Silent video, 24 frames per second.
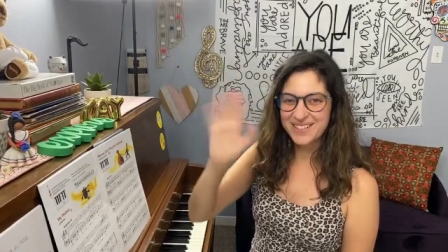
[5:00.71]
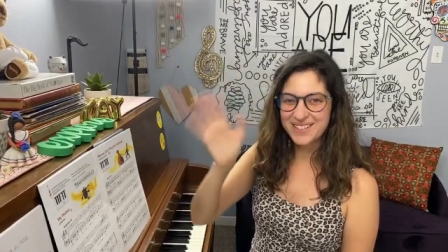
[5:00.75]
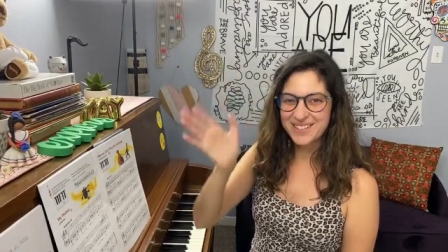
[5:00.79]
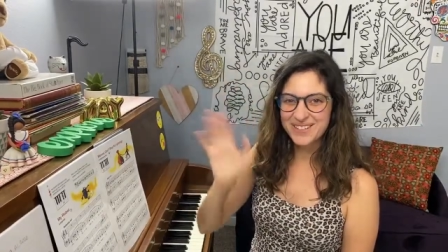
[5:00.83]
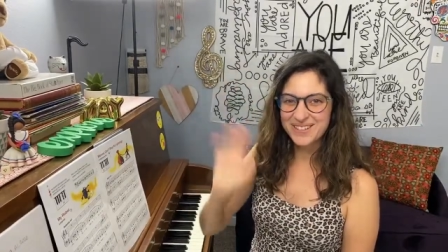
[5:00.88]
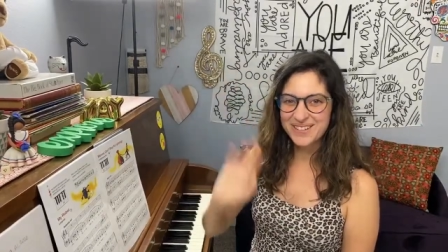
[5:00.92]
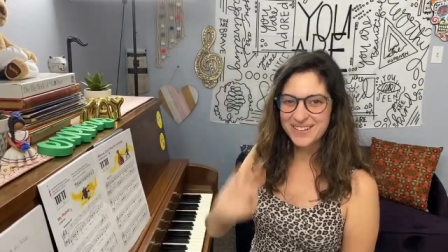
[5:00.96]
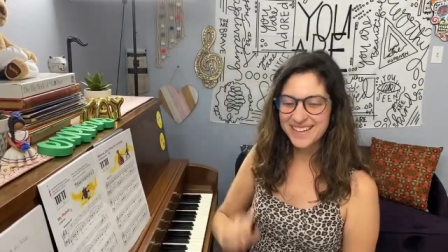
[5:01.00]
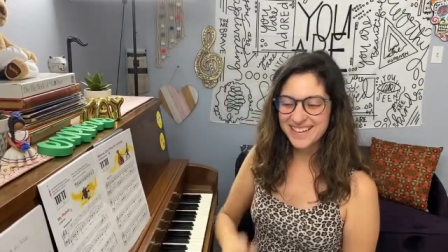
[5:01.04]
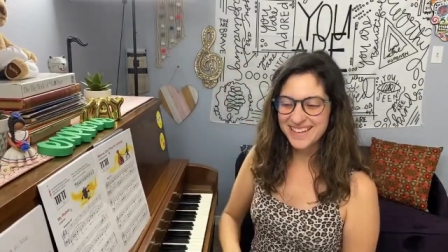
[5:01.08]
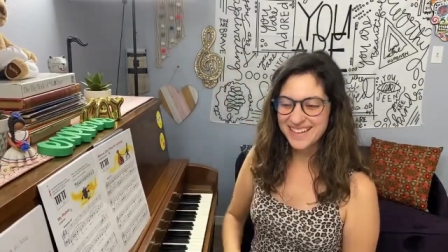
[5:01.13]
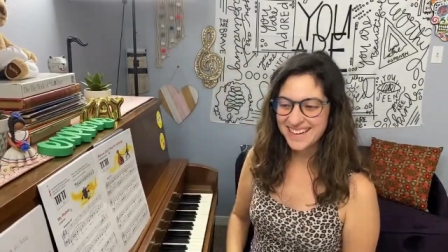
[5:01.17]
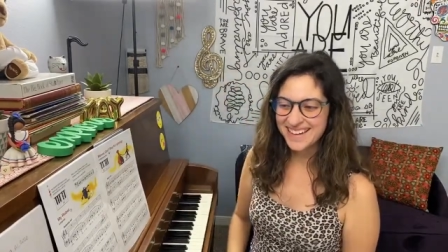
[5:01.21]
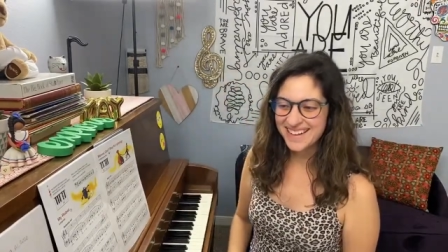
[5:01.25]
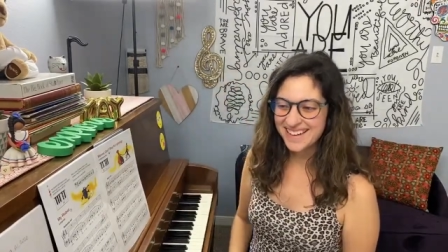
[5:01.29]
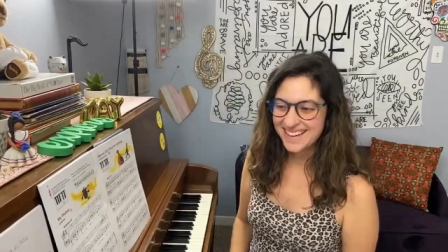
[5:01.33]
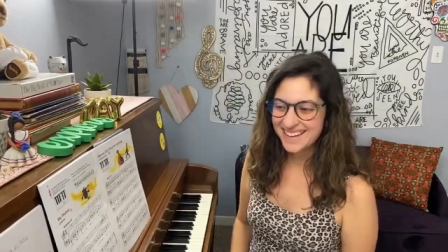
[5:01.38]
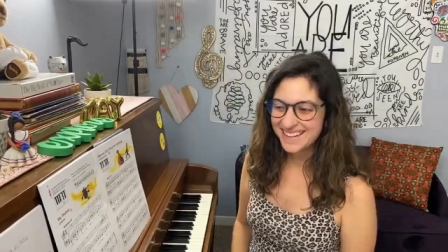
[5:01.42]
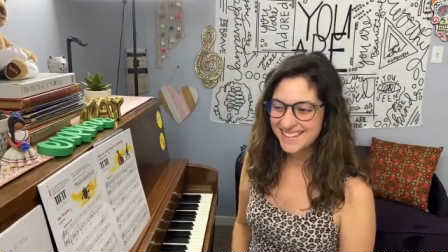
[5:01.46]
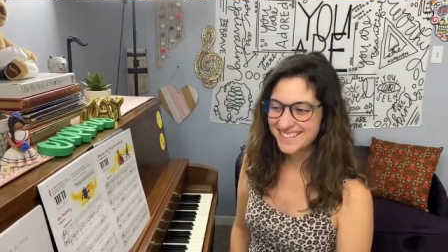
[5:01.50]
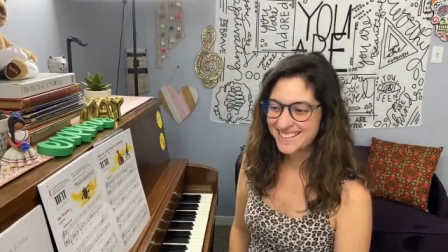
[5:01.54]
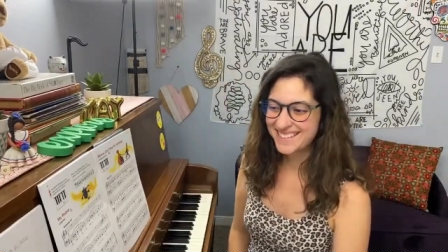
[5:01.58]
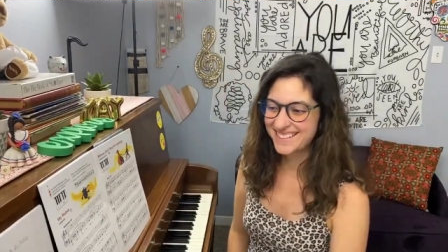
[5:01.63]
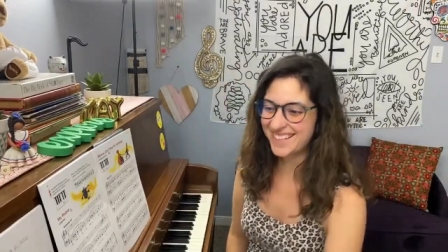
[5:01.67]
join
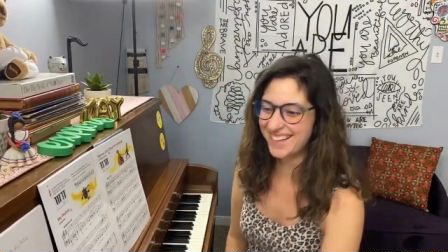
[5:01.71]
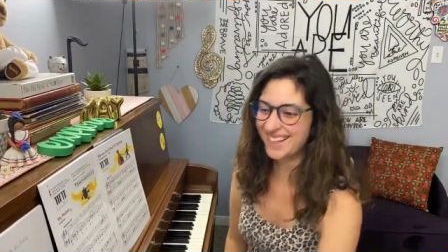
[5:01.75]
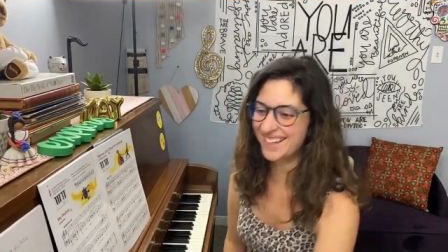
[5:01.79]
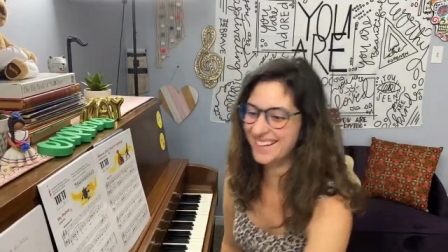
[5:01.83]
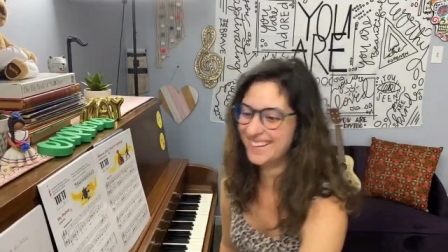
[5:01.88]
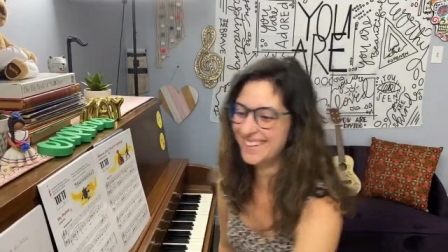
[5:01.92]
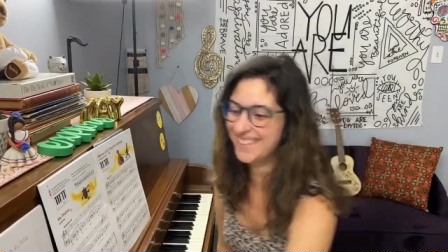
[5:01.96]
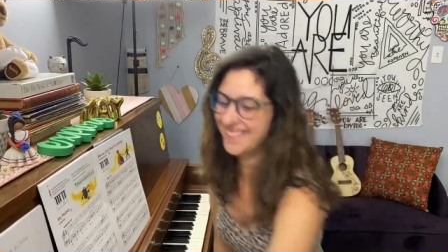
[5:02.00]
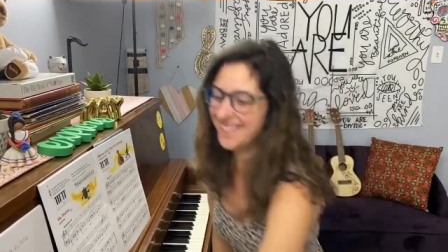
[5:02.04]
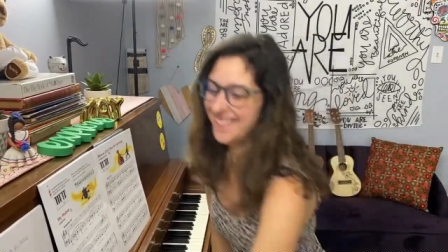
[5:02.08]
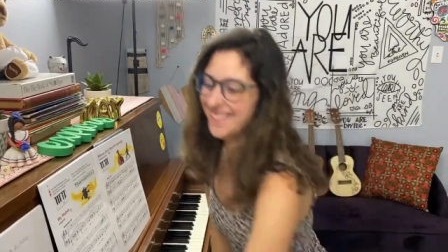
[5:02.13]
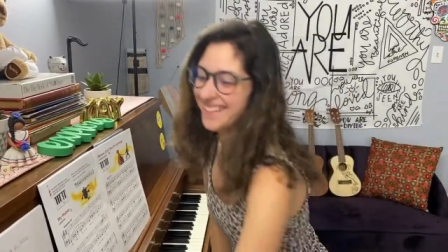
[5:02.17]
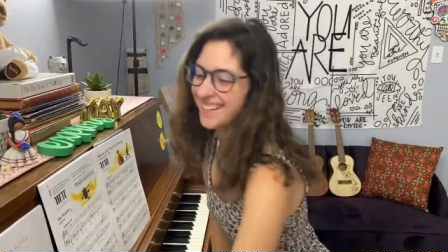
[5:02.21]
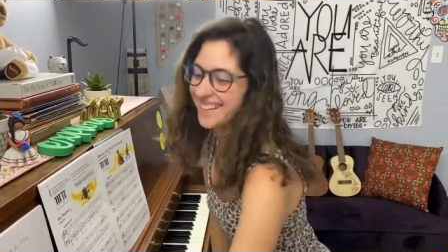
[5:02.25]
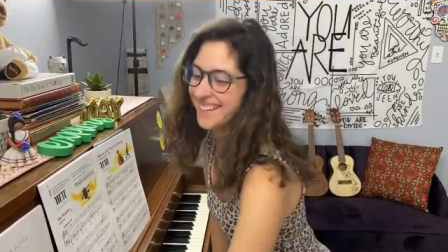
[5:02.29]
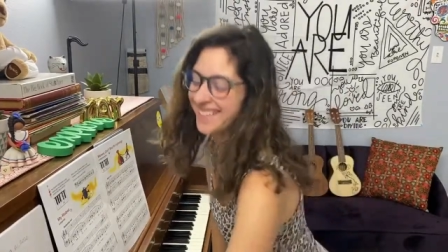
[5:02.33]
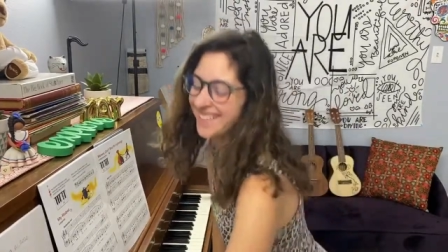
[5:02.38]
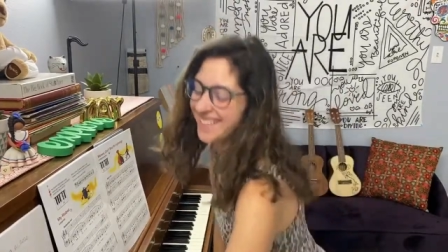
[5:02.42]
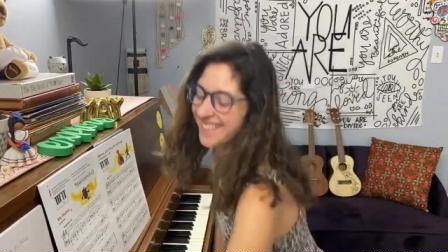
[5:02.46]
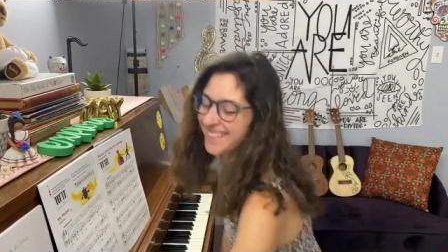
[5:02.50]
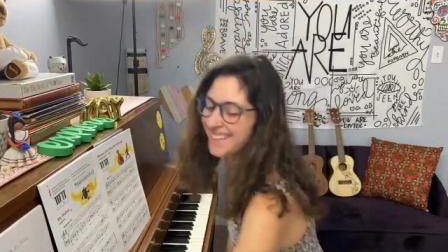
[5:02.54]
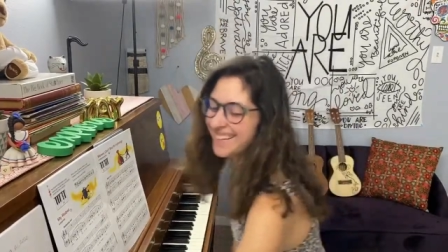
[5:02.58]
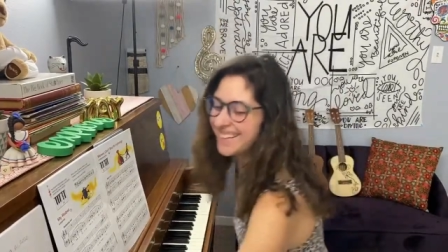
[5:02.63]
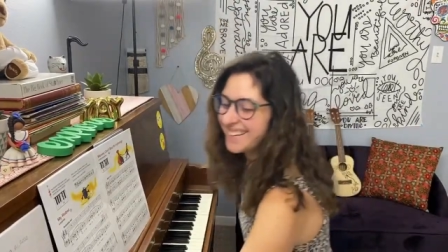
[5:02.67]
us.
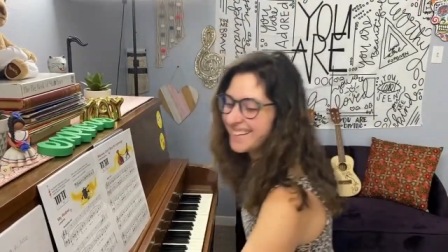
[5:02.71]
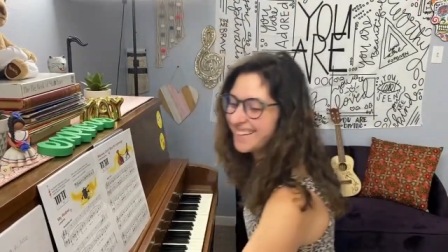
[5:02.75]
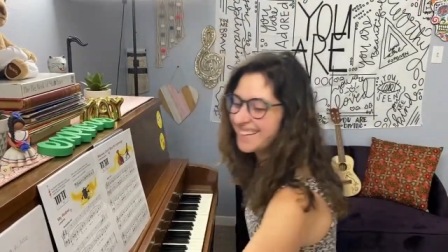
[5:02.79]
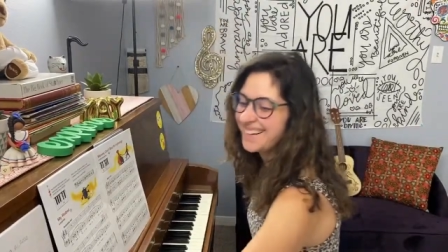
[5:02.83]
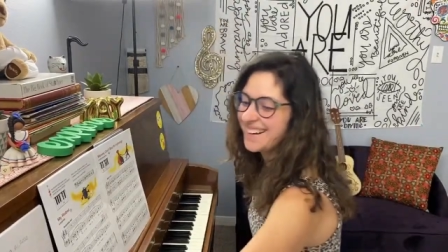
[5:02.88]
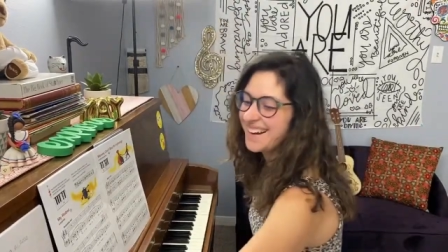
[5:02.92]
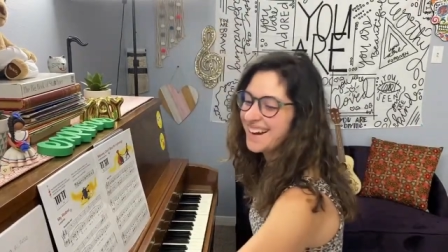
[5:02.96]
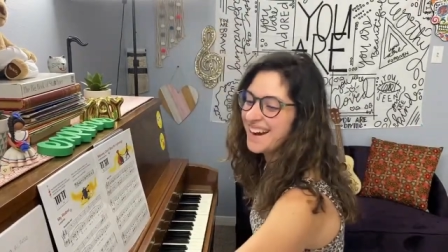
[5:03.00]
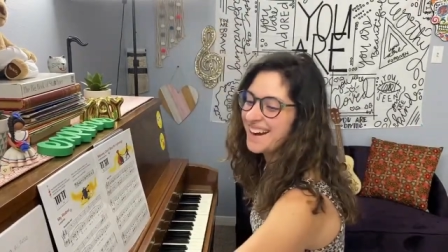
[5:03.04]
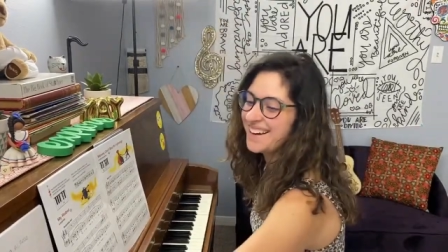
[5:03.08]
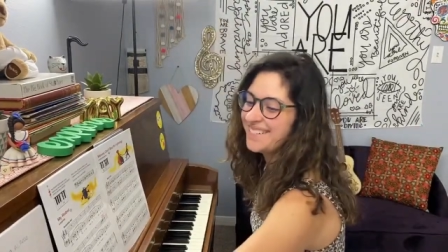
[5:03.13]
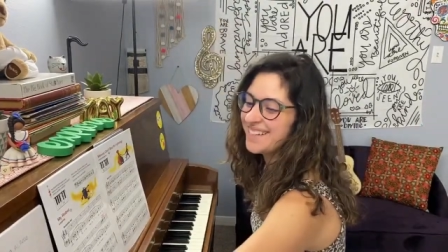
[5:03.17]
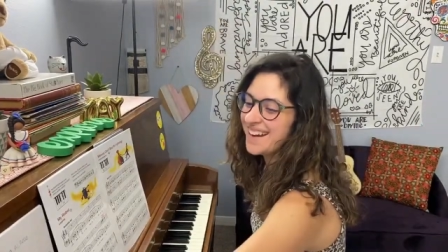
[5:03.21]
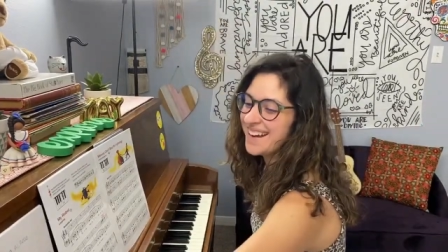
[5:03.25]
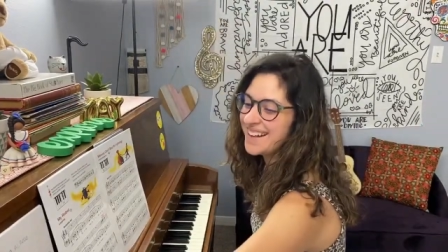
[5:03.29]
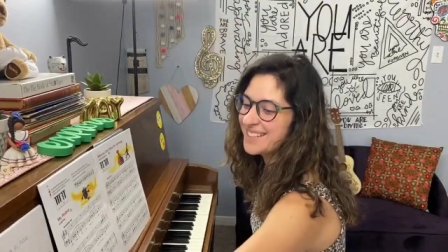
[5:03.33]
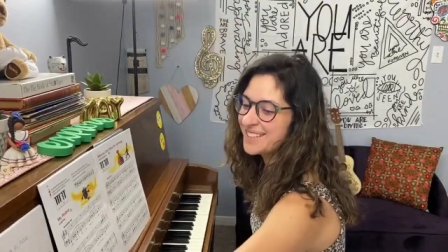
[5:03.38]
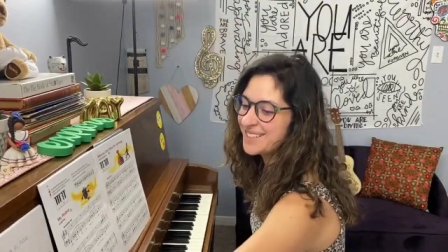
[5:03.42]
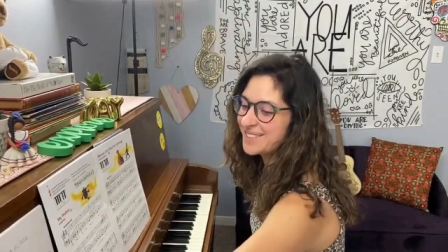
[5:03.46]
All right,